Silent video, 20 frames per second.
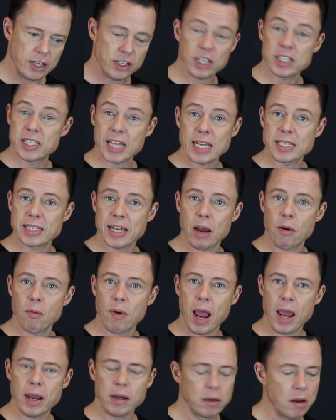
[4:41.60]
Does that sound
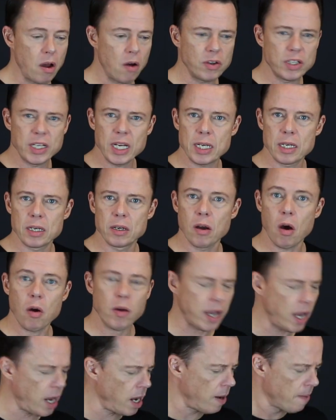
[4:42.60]
right? No, it didn't.
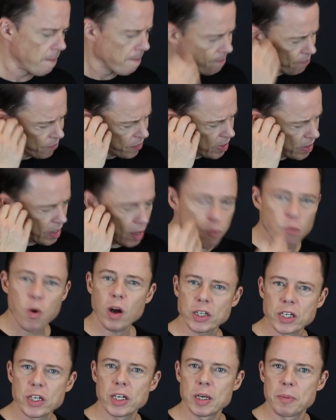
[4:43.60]
Okay, then
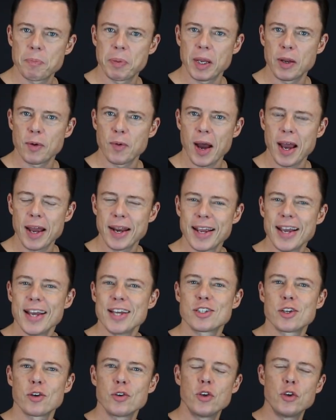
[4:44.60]
what could it be, right?
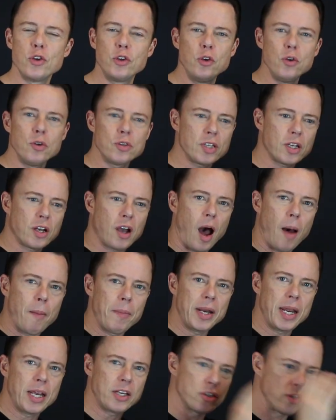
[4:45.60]
So you use a
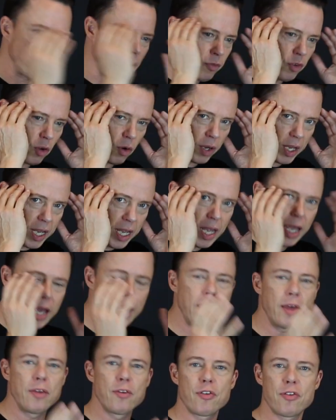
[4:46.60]
combination of your
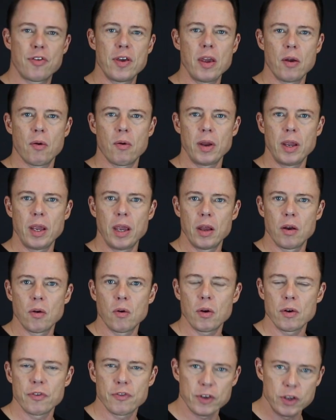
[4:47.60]
ear and theory in
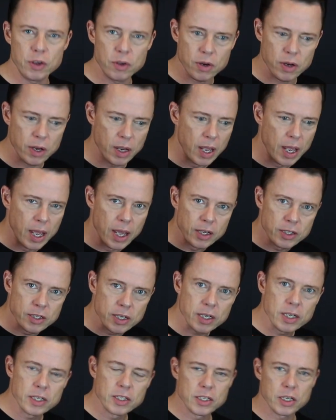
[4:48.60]
order for you
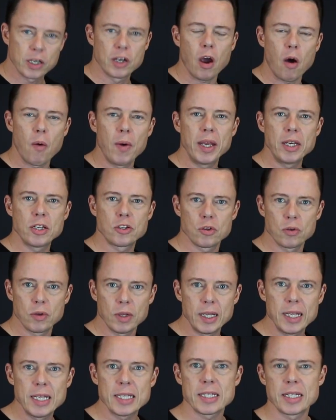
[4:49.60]
to go into
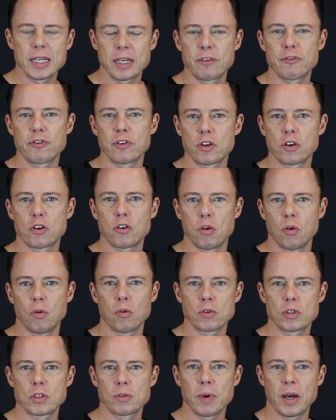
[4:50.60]
listening for the
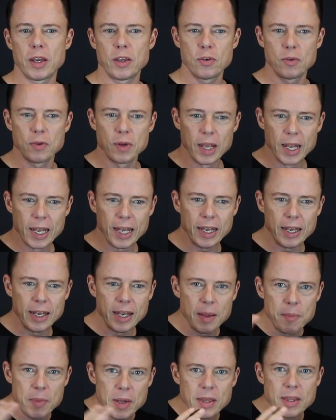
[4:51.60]
chords, where you
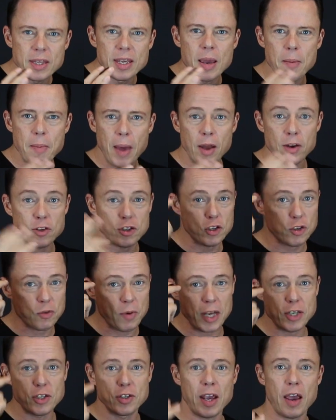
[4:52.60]
limit the amount of
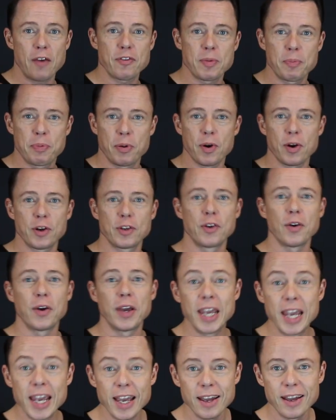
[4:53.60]
stress you have to put on your
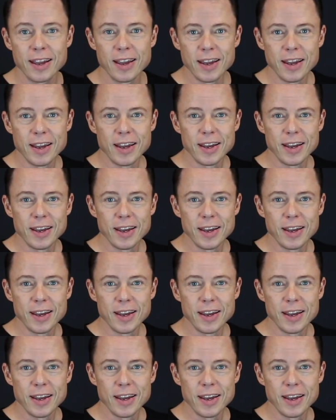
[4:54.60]
ear,